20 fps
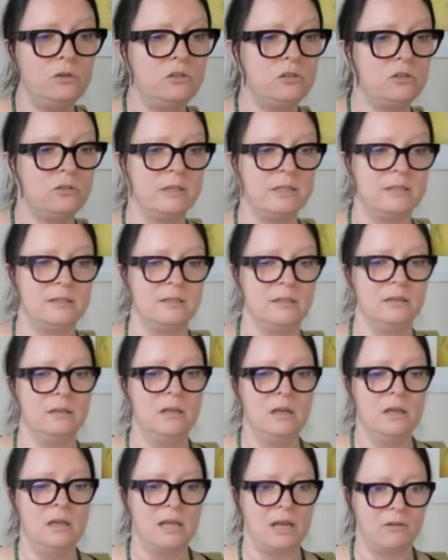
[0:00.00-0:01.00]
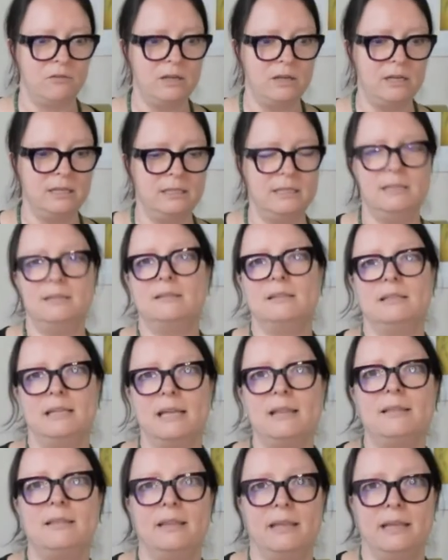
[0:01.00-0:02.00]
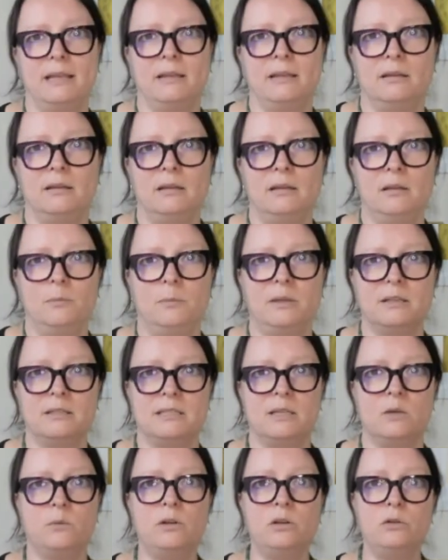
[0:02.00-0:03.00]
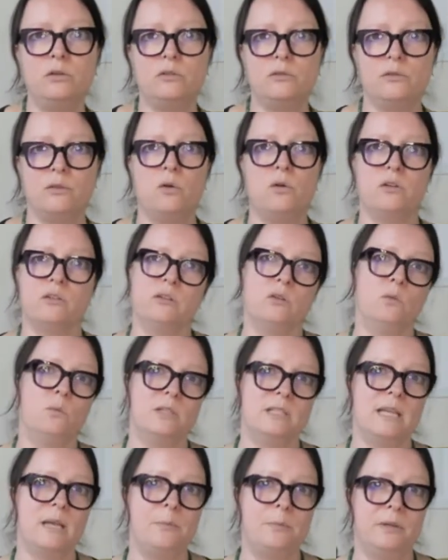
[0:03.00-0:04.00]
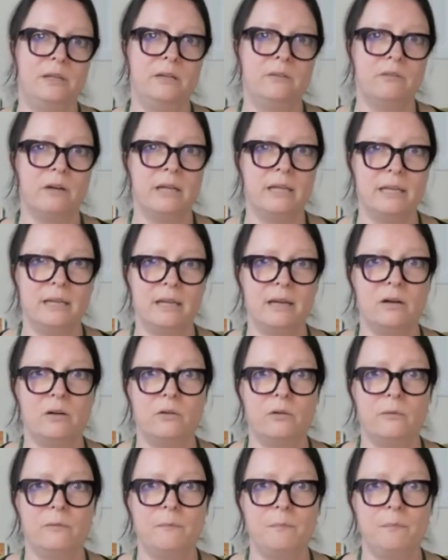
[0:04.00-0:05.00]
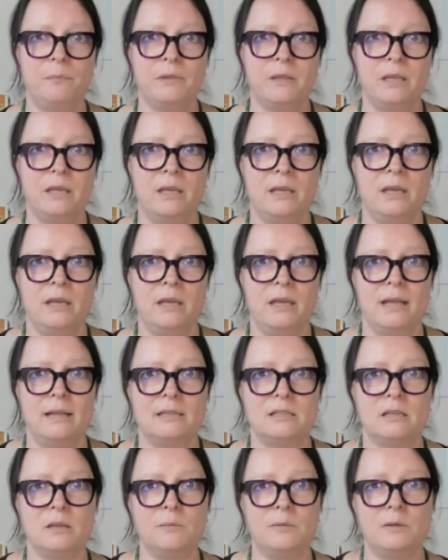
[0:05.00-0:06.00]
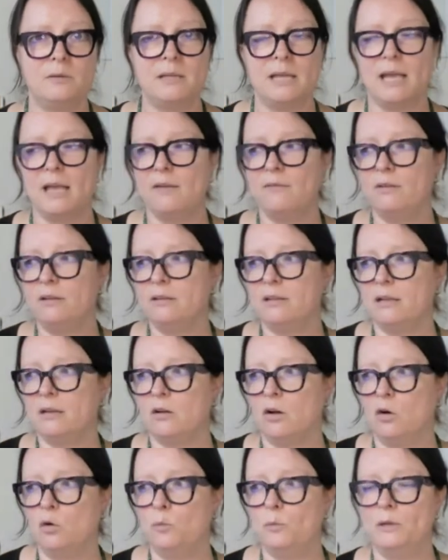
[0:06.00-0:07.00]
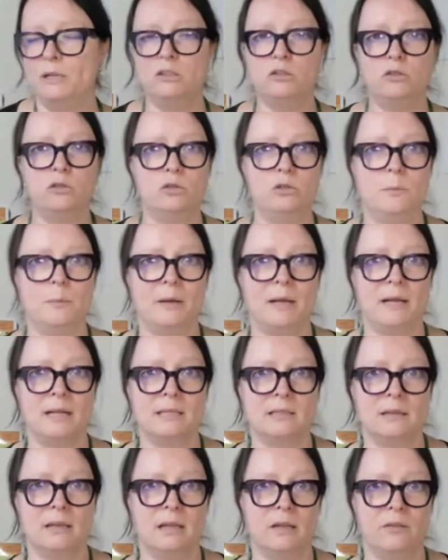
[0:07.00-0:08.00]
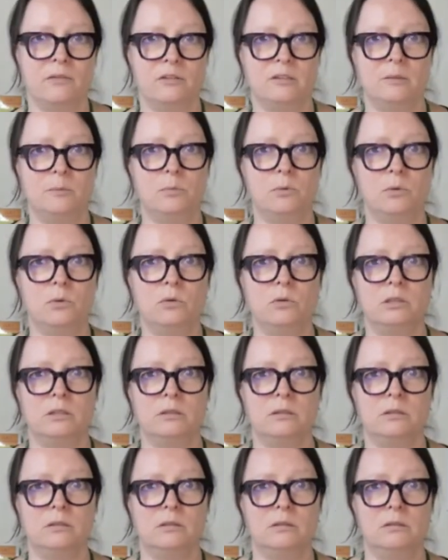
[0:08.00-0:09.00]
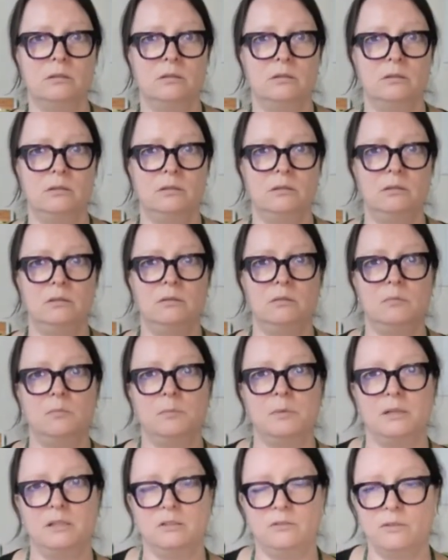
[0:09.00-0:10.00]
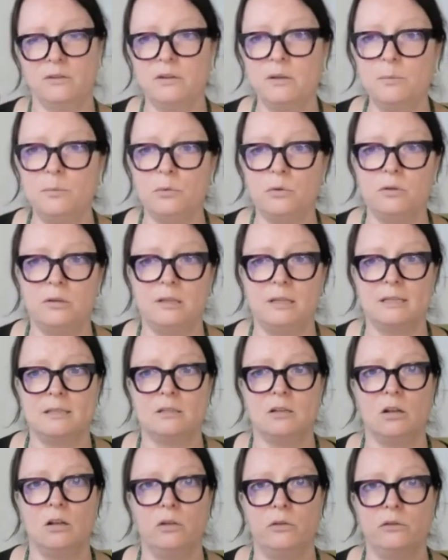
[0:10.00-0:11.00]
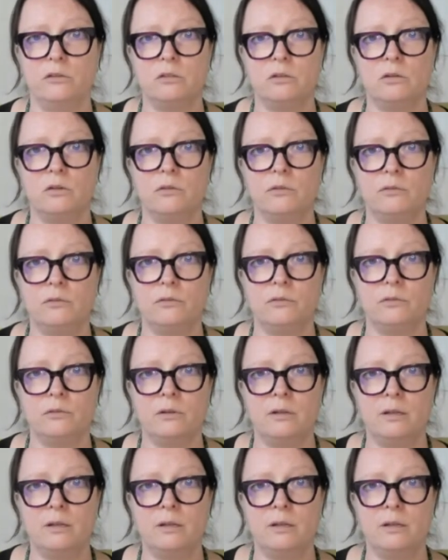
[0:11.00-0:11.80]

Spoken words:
the future as in, I really need to get there, because then we lose focus on what's happening right now. And sometimes having that opening to the past life is important, but it's very important that that's closed off.